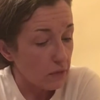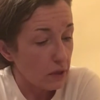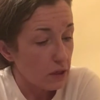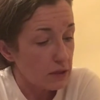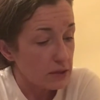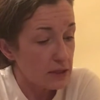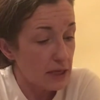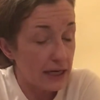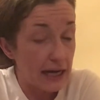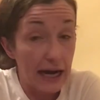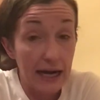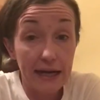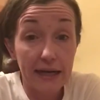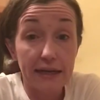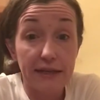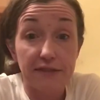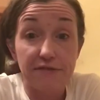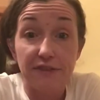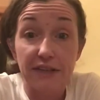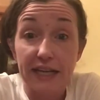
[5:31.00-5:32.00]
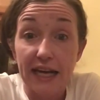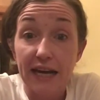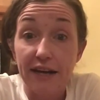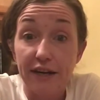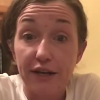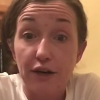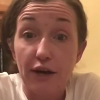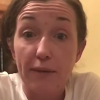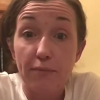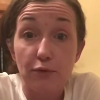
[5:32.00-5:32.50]
it's like, I gotta get the fuck out of
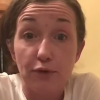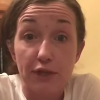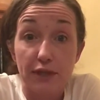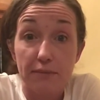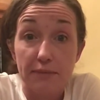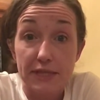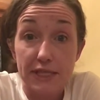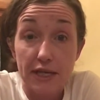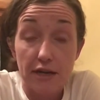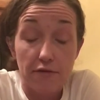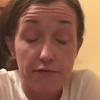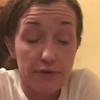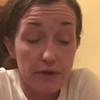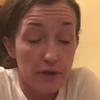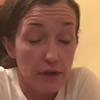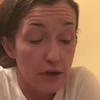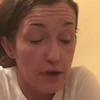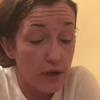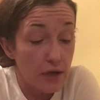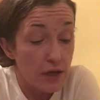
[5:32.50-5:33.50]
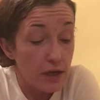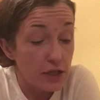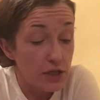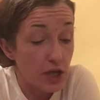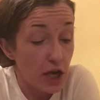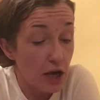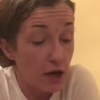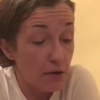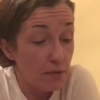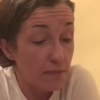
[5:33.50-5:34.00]
here. I'm gonna kill myself.
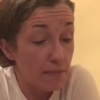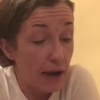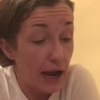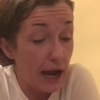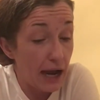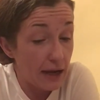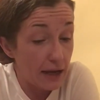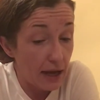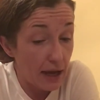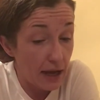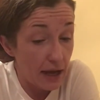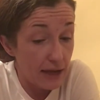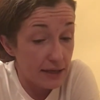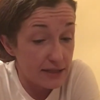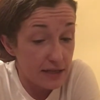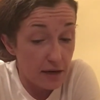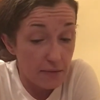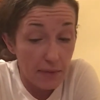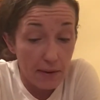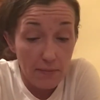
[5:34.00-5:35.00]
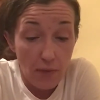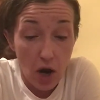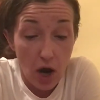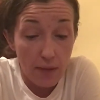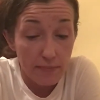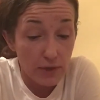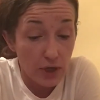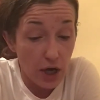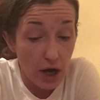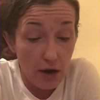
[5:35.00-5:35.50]
So I, I tell my
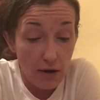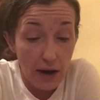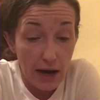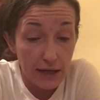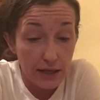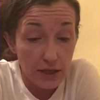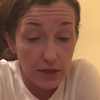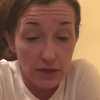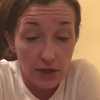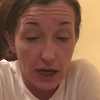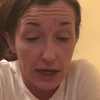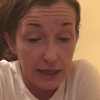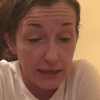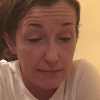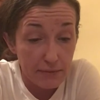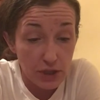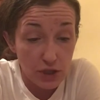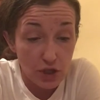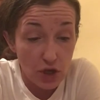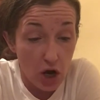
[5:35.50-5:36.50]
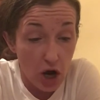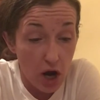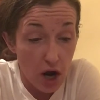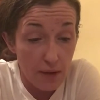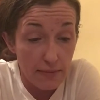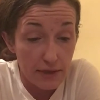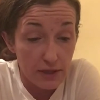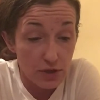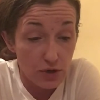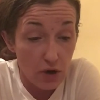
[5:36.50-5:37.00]
mom, you know, I, you gotta get me a
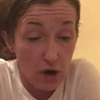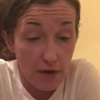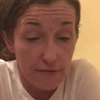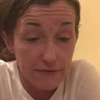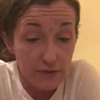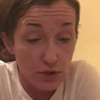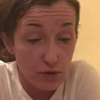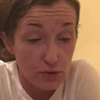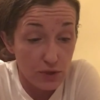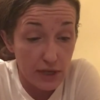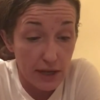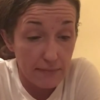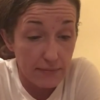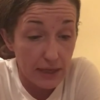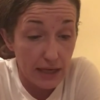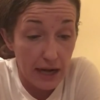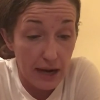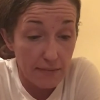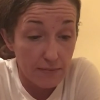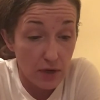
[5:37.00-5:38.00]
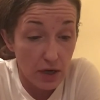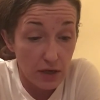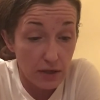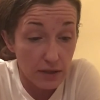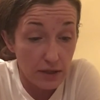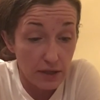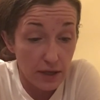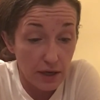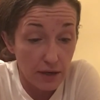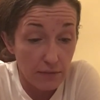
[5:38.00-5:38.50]
job at your office or something. I'm not,
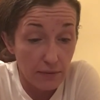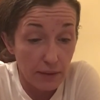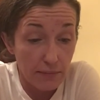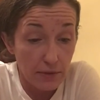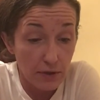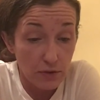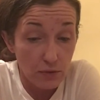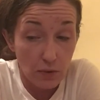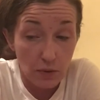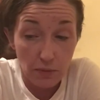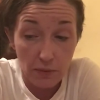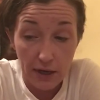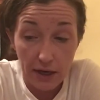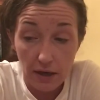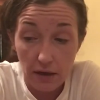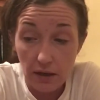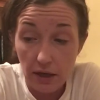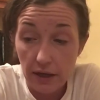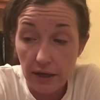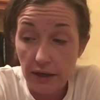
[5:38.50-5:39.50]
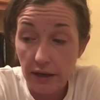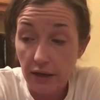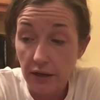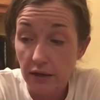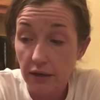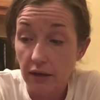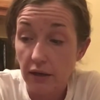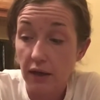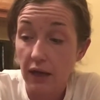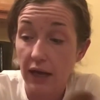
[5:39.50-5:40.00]
you know, I'm not doing well.
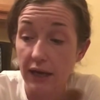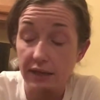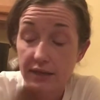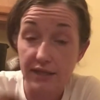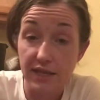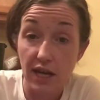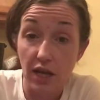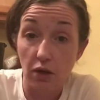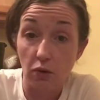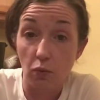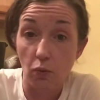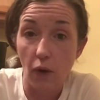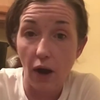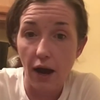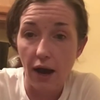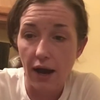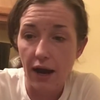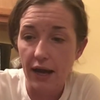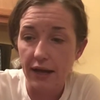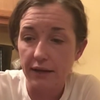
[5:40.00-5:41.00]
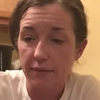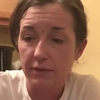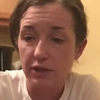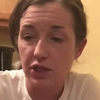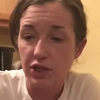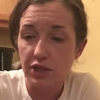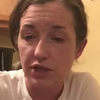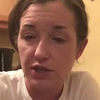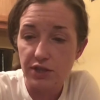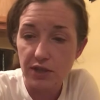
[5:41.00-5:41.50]
And I didn't tell her why. I mean,
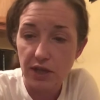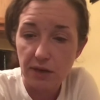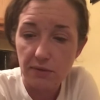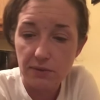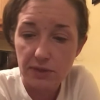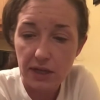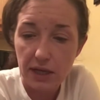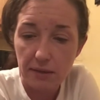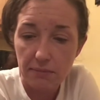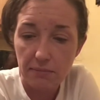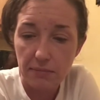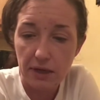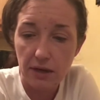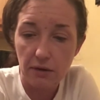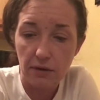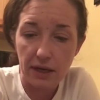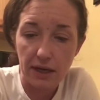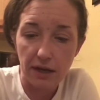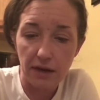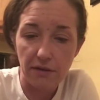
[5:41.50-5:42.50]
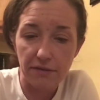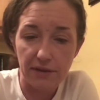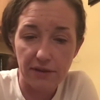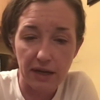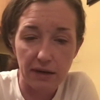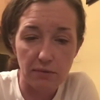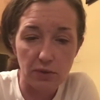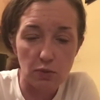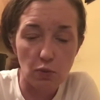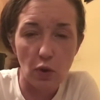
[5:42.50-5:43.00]
she just thought it was like mental health and I
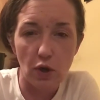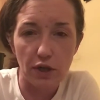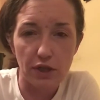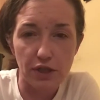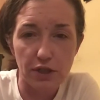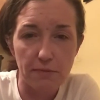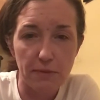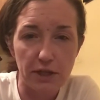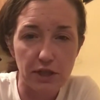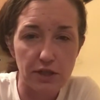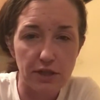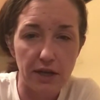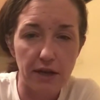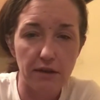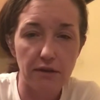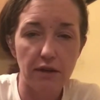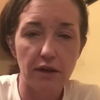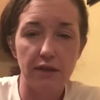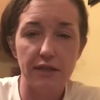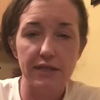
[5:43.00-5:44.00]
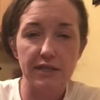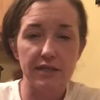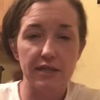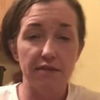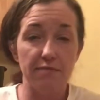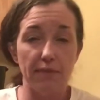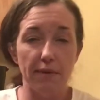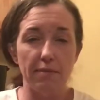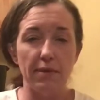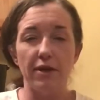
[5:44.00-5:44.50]
was working too much there and all that stuff.
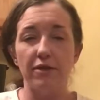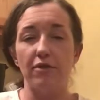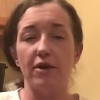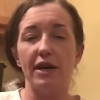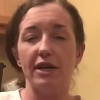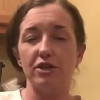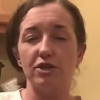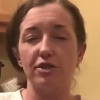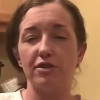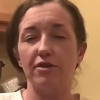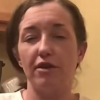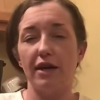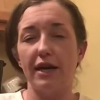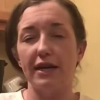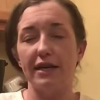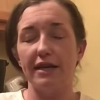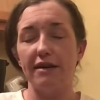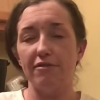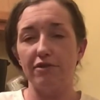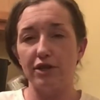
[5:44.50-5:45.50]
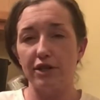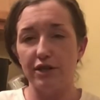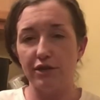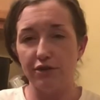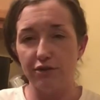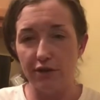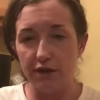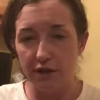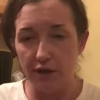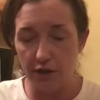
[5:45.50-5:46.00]
My mother actually thought I'd never done a
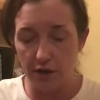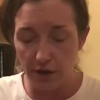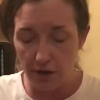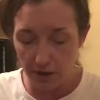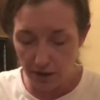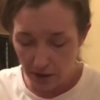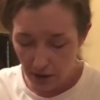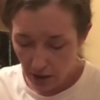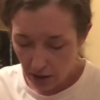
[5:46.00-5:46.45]
drug at all,